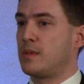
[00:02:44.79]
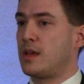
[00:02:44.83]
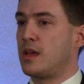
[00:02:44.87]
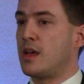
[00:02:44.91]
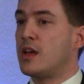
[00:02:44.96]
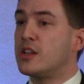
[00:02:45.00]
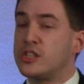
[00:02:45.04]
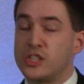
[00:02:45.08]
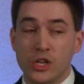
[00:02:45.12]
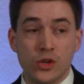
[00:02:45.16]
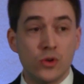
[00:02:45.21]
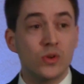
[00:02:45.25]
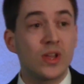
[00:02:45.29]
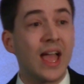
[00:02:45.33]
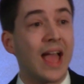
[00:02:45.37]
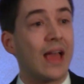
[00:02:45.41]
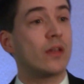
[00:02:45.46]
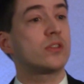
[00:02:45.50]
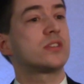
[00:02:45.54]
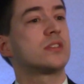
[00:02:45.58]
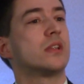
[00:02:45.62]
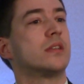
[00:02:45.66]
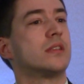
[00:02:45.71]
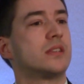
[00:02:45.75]
2
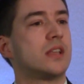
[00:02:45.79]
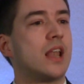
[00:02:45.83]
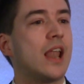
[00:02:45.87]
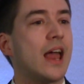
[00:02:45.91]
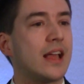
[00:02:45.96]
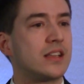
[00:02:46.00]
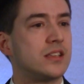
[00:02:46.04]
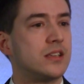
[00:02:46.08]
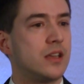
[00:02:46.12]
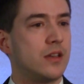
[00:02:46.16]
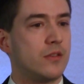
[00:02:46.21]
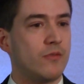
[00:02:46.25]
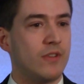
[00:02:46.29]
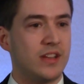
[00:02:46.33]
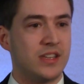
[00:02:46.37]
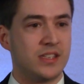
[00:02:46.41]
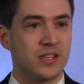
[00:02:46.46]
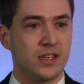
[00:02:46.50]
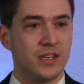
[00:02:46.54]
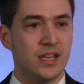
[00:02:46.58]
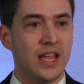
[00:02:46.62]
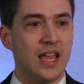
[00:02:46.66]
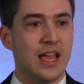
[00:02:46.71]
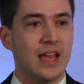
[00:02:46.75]
councillors elected in
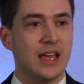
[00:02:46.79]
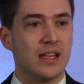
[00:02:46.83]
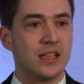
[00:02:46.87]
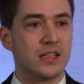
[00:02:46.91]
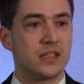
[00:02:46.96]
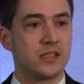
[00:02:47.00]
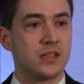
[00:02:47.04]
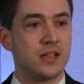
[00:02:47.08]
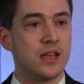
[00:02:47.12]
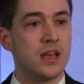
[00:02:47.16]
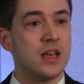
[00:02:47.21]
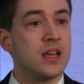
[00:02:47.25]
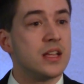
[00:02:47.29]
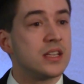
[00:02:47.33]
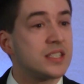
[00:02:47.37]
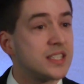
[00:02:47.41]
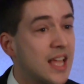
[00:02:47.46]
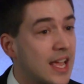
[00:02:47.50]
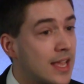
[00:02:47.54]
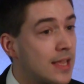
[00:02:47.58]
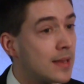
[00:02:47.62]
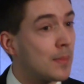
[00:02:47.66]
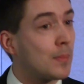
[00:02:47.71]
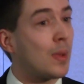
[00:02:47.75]
recent years,
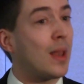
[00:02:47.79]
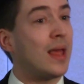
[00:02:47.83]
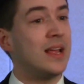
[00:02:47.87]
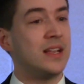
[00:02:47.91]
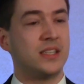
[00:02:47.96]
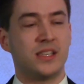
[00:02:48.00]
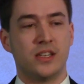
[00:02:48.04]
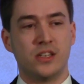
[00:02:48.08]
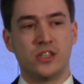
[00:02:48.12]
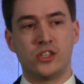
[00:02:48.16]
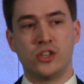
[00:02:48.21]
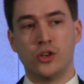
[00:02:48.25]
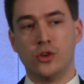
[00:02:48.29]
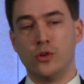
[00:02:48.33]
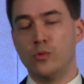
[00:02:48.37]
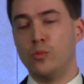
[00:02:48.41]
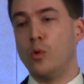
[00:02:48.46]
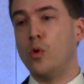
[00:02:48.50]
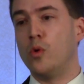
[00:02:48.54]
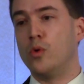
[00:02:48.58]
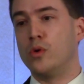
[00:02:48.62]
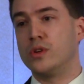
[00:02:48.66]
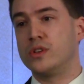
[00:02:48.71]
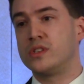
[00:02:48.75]
second place in 2
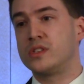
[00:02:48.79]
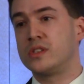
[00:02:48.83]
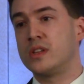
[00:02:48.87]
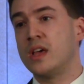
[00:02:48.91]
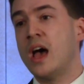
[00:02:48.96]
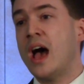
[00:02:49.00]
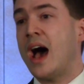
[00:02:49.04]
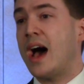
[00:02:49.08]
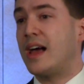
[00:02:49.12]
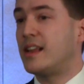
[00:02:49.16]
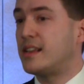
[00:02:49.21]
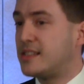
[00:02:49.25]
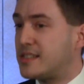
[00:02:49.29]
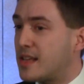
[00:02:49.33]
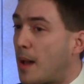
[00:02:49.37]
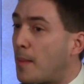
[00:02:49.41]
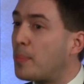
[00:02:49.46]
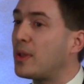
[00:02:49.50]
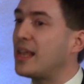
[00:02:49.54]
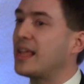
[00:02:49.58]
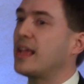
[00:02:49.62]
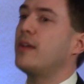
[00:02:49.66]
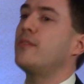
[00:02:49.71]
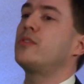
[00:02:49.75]
wards, and a
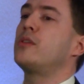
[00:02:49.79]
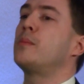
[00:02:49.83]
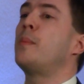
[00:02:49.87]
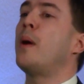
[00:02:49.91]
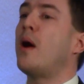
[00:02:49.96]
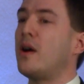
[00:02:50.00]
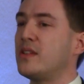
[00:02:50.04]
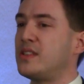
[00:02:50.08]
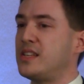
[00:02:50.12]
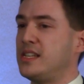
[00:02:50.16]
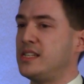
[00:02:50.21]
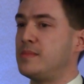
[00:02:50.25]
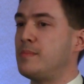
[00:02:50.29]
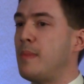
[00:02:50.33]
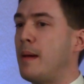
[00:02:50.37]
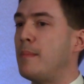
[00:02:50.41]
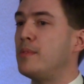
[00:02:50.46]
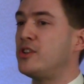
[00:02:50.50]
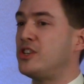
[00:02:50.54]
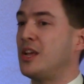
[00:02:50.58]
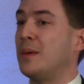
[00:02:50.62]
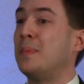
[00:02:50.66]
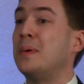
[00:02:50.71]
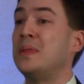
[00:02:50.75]
doubling of the party's
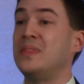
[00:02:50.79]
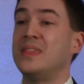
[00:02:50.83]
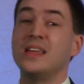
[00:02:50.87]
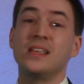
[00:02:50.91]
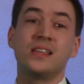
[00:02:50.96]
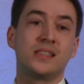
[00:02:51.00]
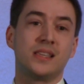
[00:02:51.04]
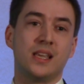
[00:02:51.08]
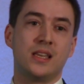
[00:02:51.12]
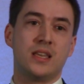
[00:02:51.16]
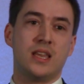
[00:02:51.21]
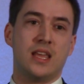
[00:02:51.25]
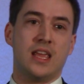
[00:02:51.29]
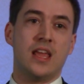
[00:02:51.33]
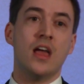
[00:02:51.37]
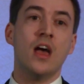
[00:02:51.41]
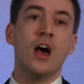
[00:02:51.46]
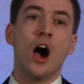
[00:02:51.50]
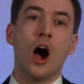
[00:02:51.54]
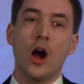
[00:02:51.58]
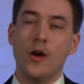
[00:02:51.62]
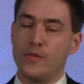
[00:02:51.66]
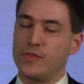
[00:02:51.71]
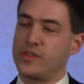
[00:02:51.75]
membership in this city
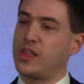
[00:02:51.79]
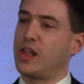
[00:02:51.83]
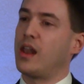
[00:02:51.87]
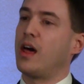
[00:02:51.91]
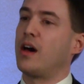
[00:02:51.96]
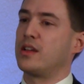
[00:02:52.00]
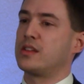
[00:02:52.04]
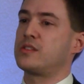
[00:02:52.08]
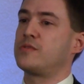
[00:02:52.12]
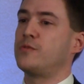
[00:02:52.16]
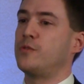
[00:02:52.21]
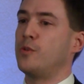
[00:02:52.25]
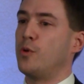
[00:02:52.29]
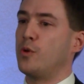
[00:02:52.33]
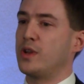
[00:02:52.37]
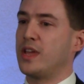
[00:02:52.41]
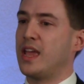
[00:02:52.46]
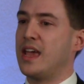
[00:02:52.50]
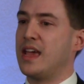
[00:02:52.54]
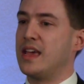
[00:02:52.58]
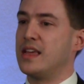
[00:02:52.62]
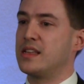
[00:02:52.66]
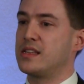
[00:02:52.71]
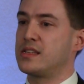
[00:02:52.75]
over the last 4
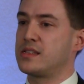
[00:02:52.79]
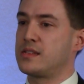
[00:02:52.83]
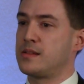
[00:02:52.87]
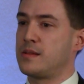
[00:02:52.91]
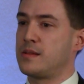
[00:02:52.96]
years.